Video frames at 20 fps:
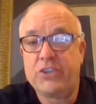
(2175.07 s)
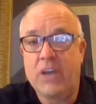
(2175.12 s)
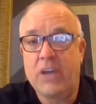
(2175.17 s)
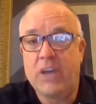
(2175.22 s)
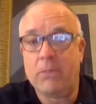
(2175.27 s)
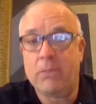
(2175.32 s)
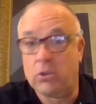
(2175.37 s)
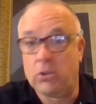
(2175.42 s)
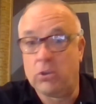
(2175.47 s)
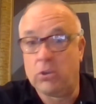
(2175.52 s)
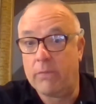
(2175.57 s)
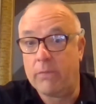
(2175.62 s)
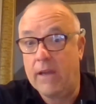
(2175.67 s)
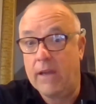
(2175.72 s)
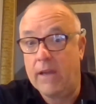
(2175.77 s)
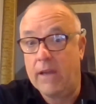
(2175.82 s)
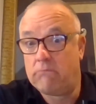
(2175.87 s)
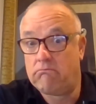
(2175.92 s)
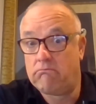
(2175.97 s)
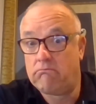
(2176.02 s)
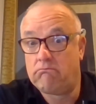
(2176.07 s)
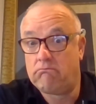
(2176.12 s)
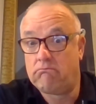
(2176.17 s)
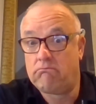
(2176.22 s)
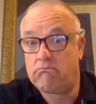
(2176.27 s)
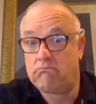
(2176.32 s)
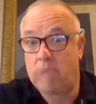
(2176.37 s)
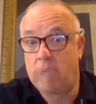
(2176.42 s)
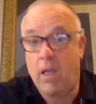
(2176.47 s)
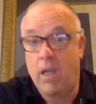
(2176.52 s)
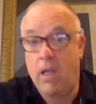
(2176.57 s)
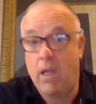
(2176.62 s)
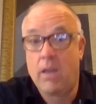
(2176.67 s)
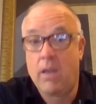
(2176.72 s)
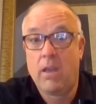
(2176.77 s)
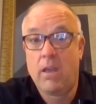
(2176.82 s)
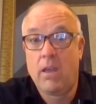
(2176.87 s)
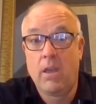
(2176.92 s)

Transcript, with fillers: you up a little bit. Oh, I agree with